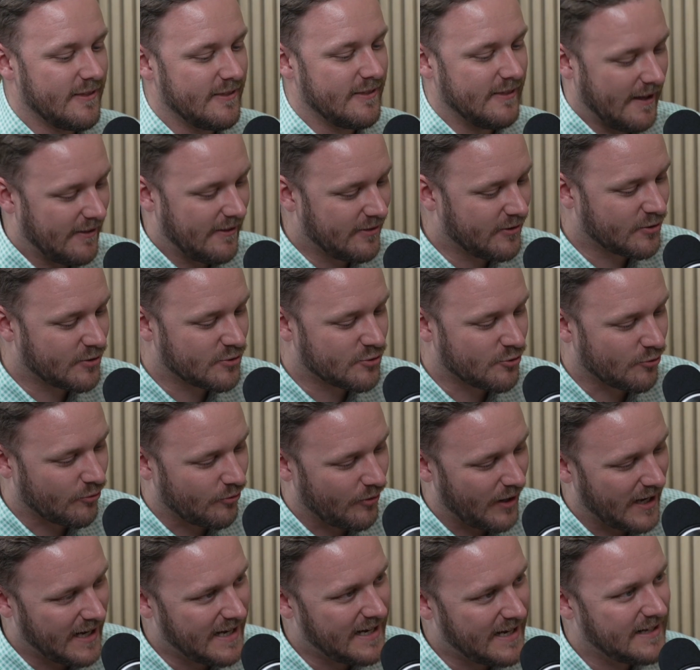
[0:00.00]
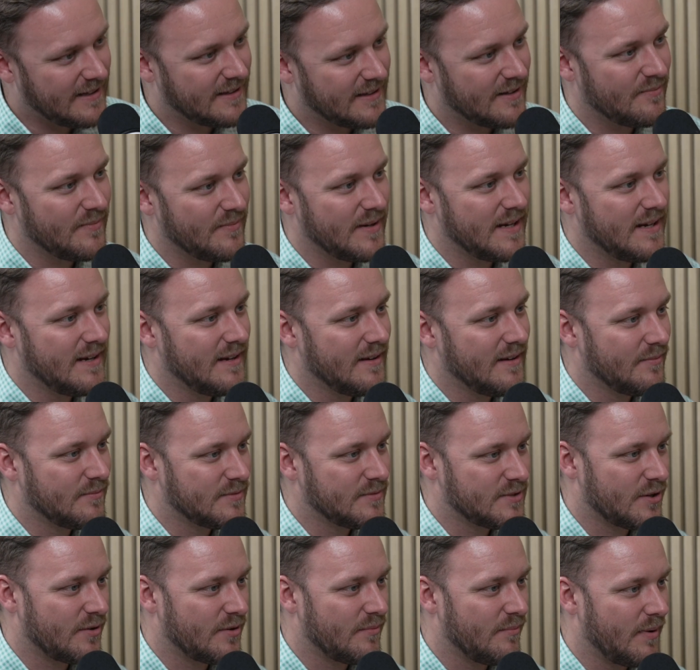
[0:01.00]
Then they're draining the
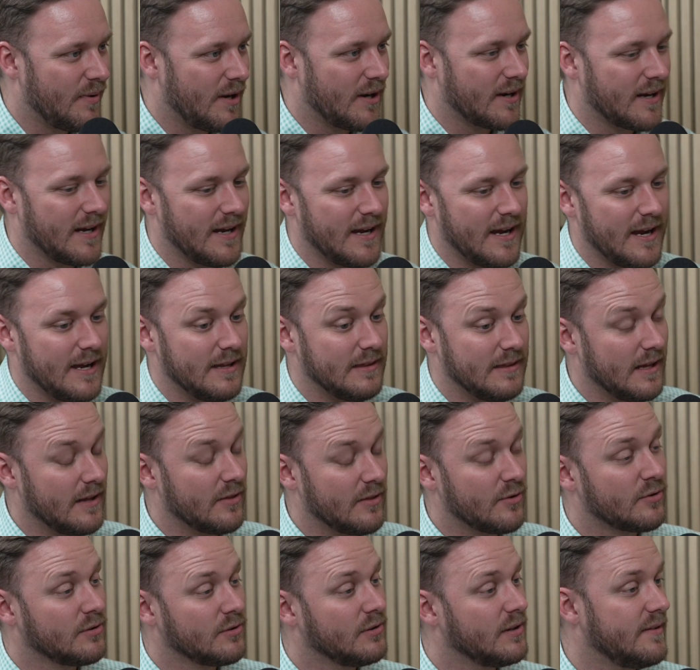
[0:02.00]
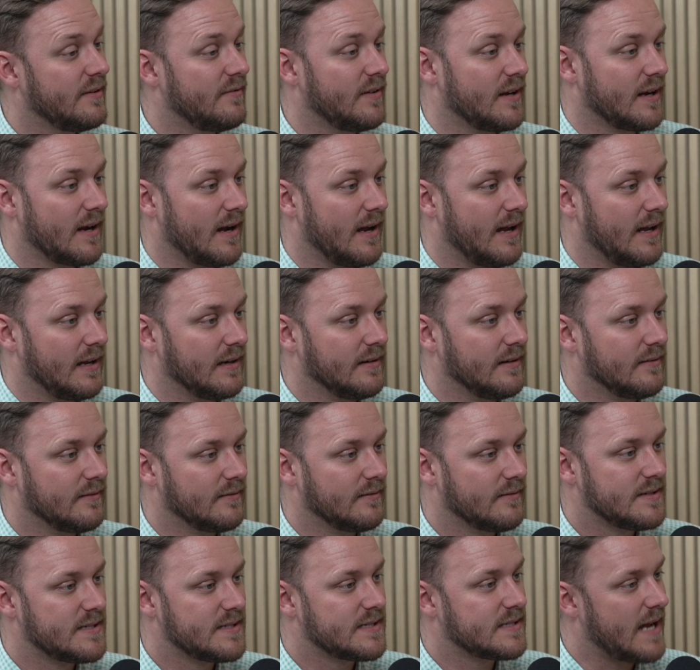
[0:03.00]
medium-term bucket, and then they're living on
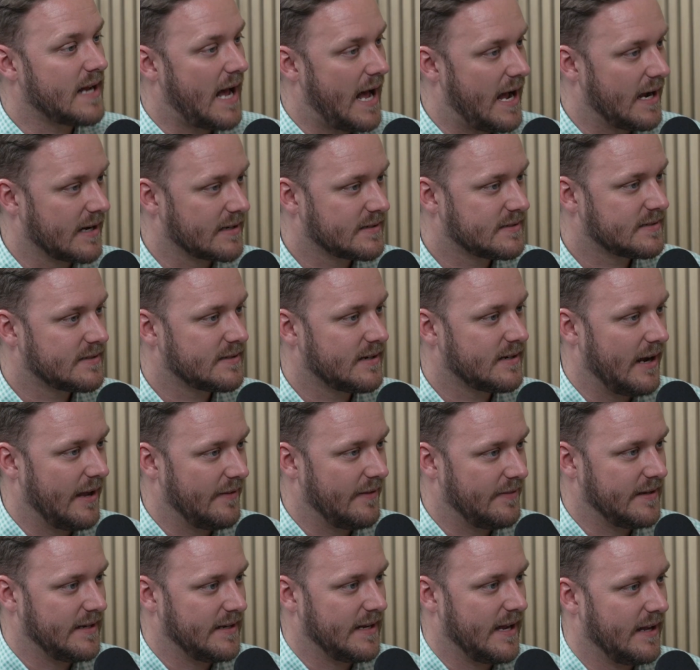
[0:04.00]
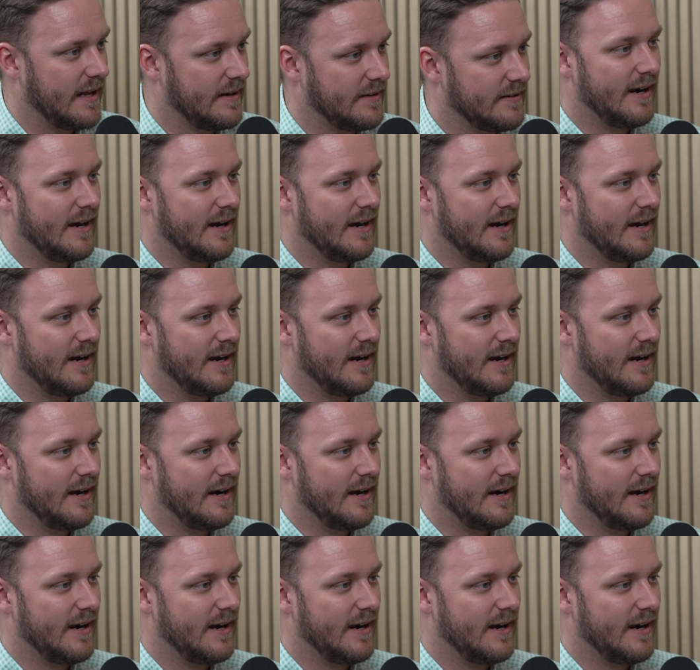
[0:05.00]
stocks at the end.